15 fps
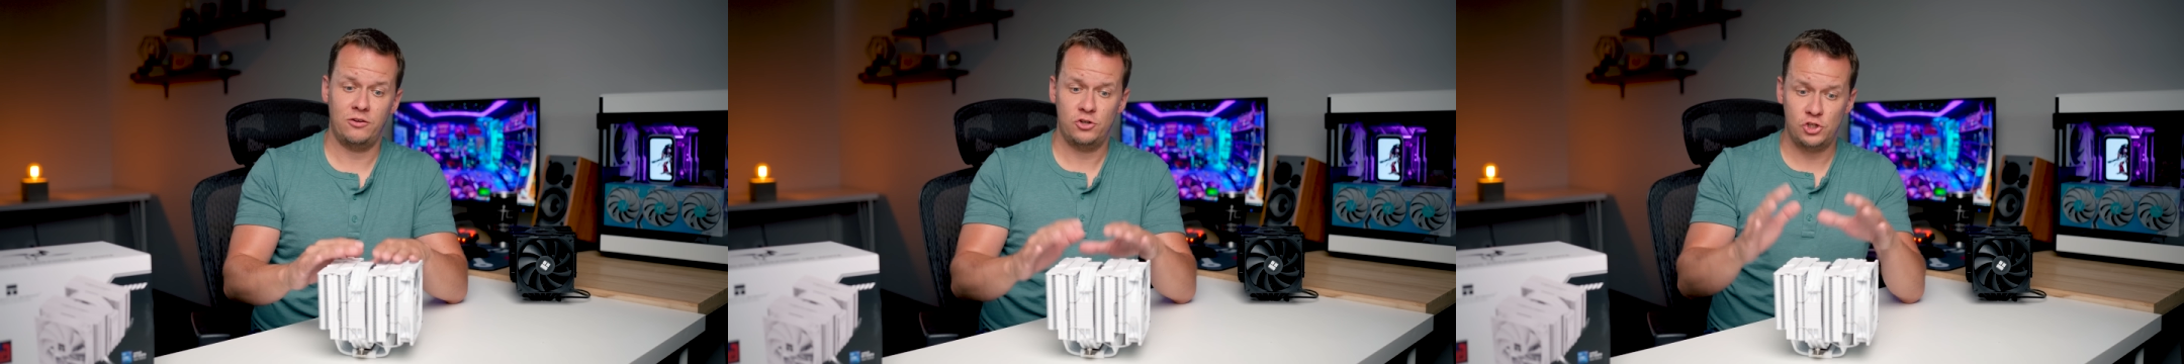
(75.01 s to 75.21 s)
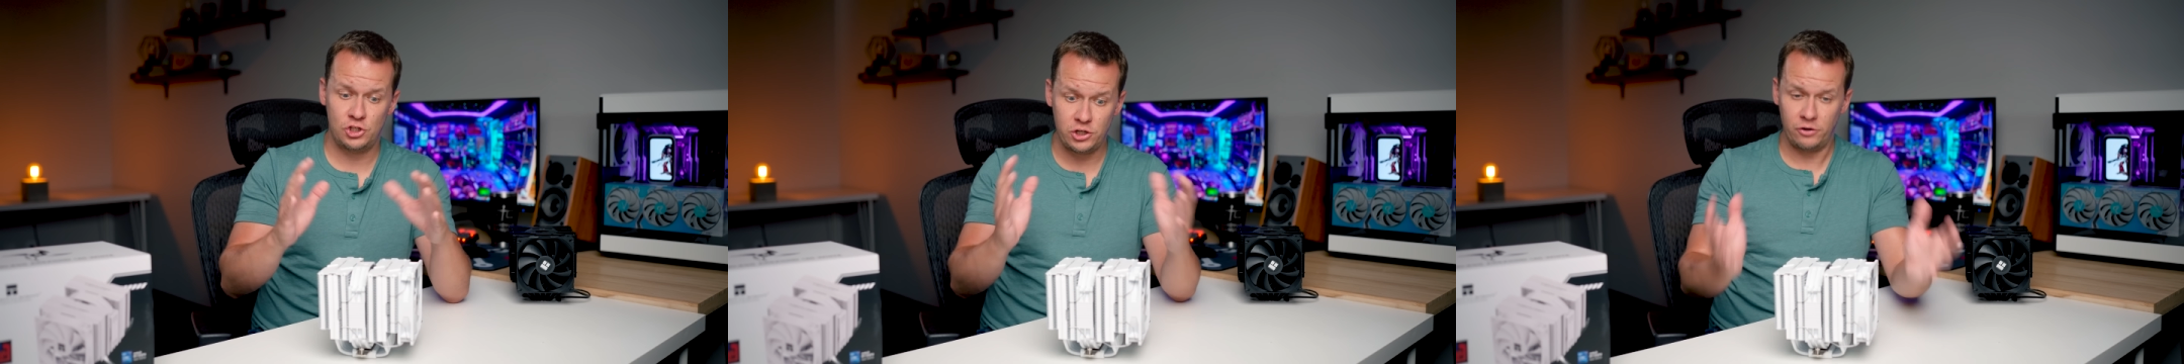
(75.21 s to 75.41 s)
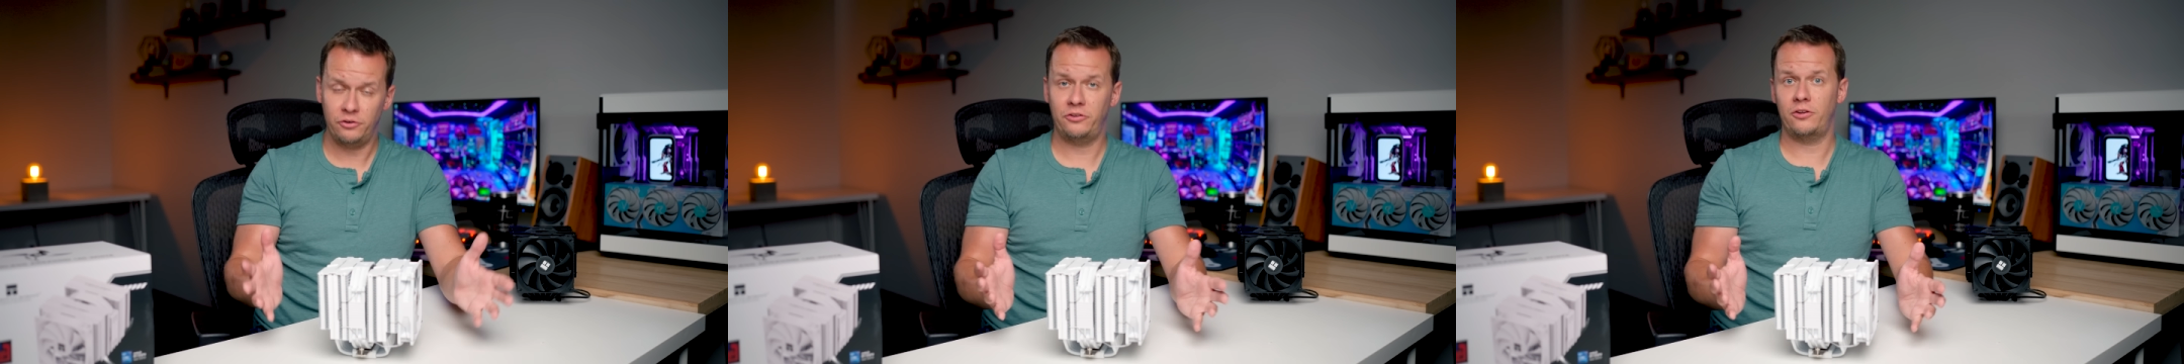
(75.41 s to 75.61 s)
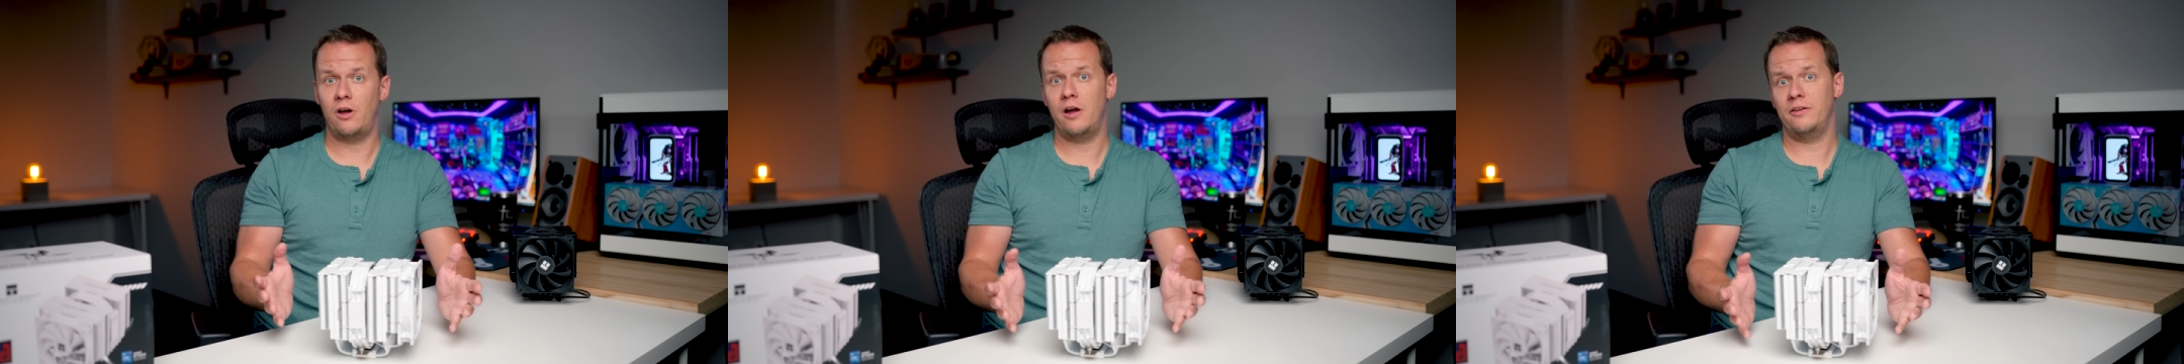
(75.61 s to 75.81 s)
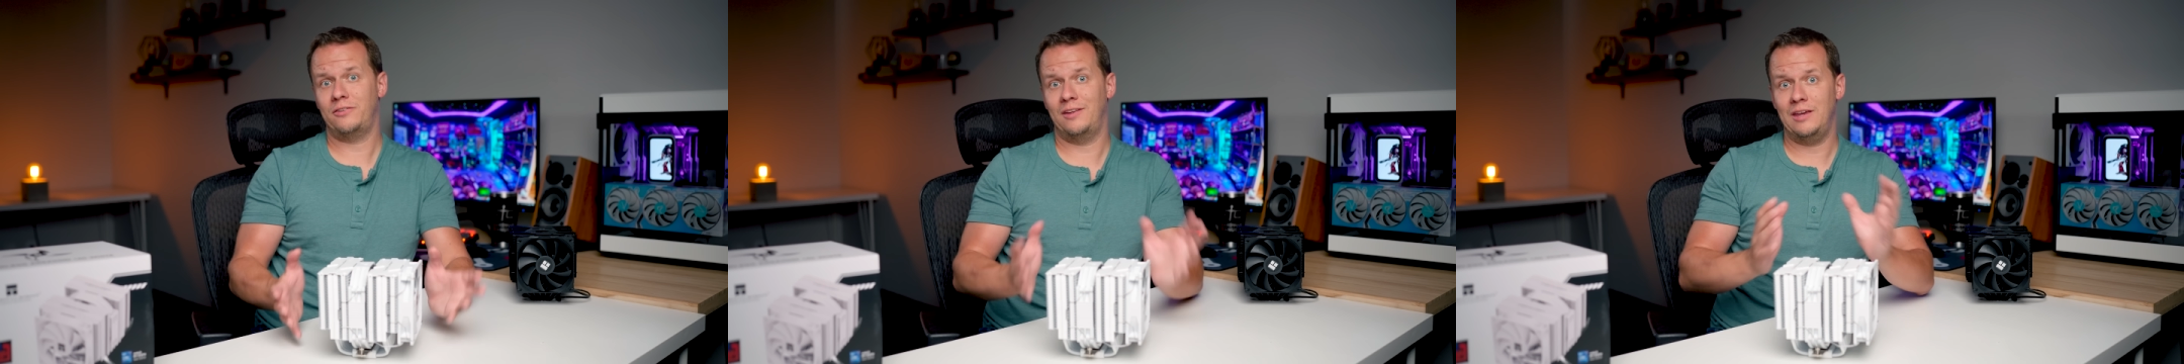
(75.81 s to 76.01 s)
sheer
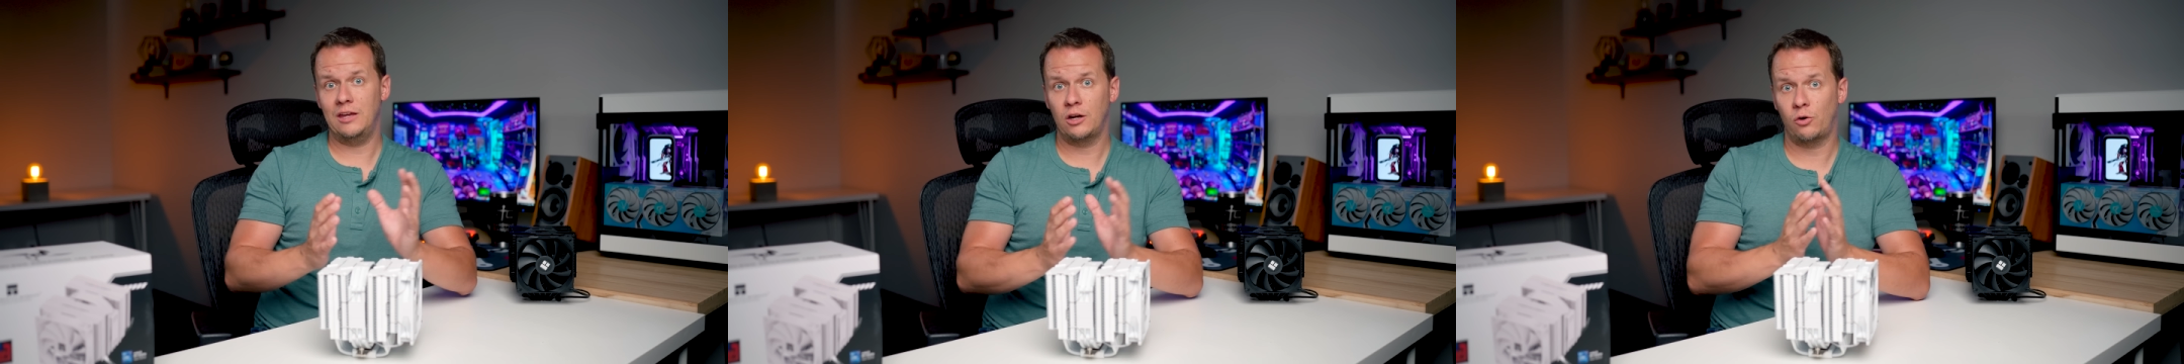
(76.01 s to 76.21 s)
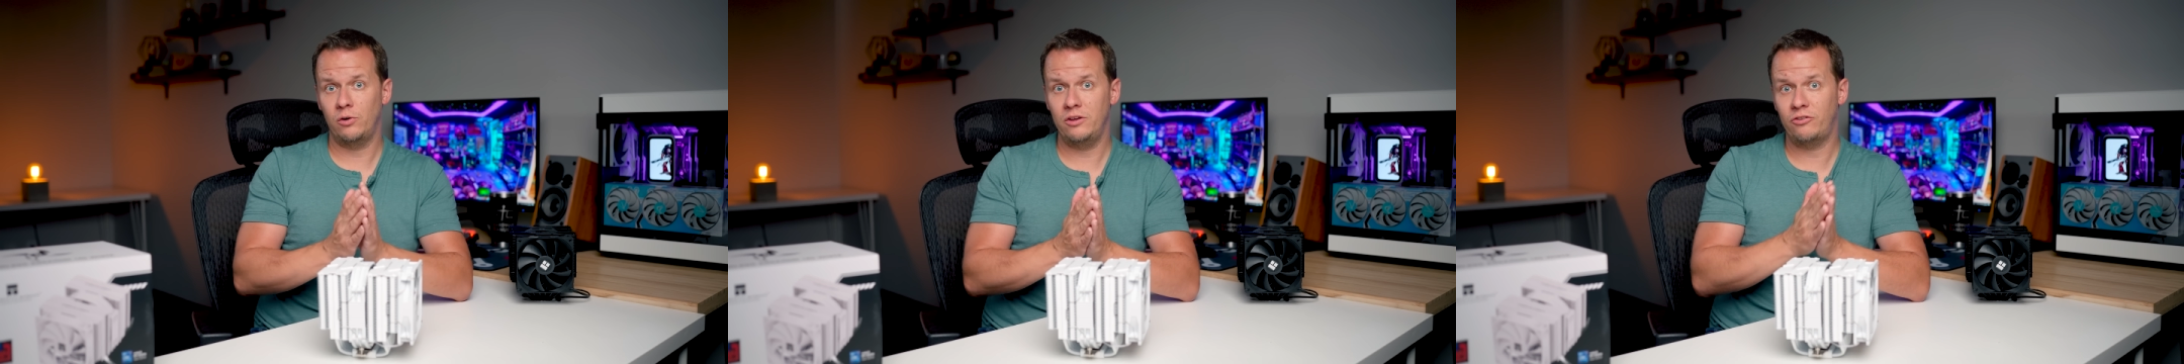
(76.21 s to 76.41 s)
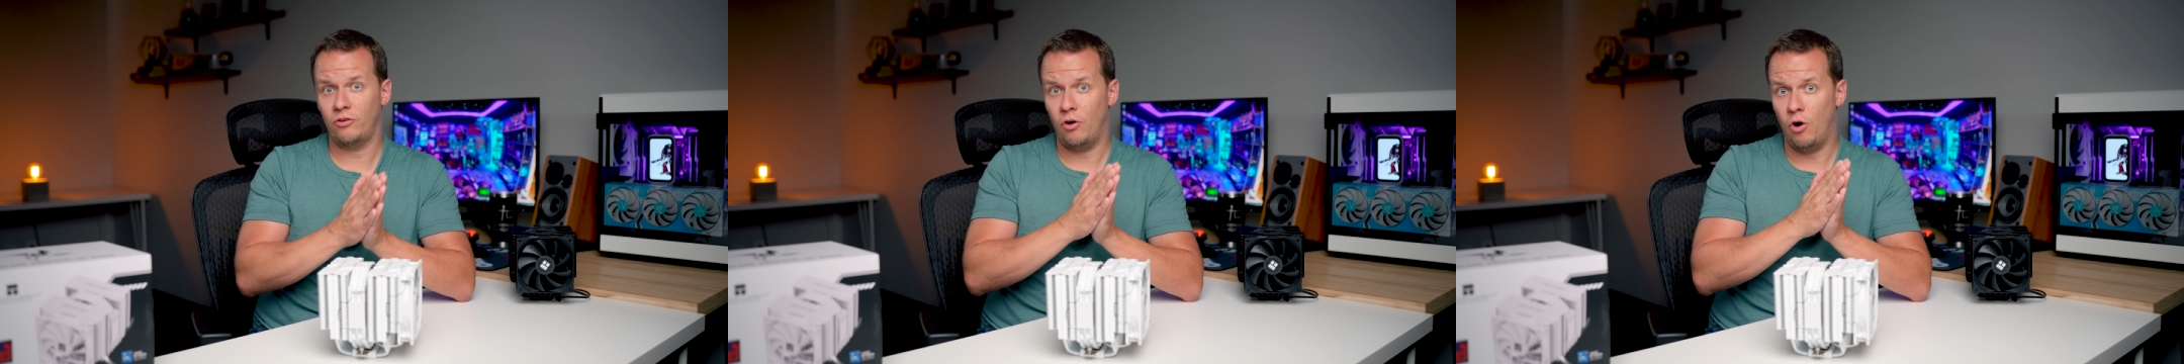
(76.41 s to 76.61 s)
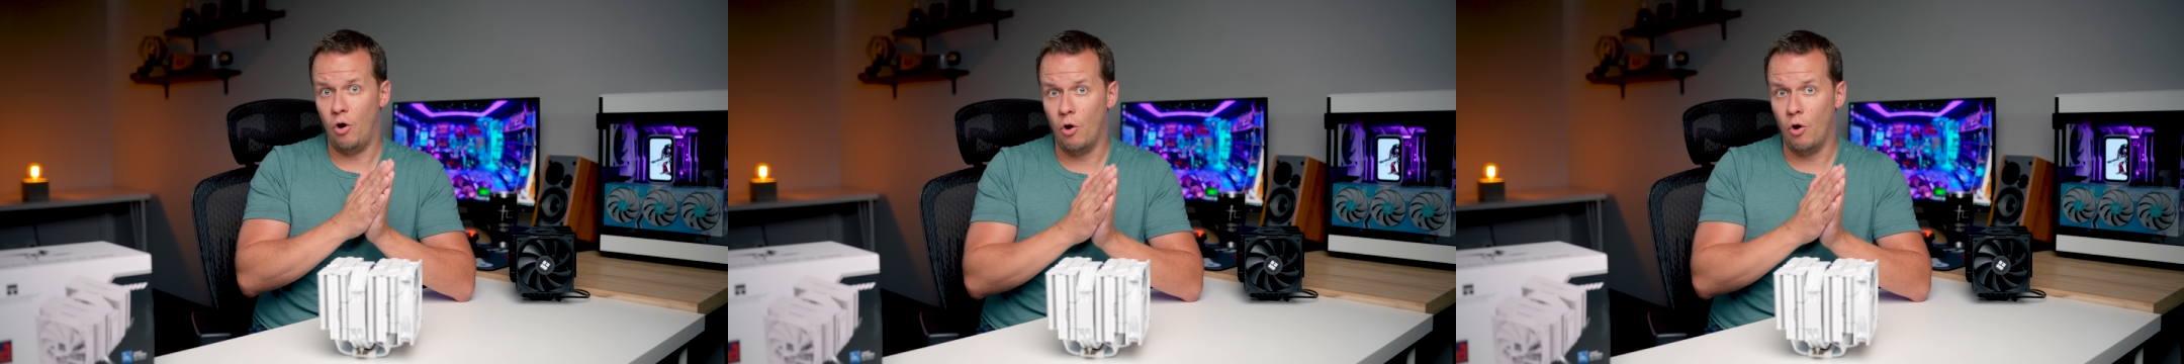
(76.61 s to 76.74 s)
size to increase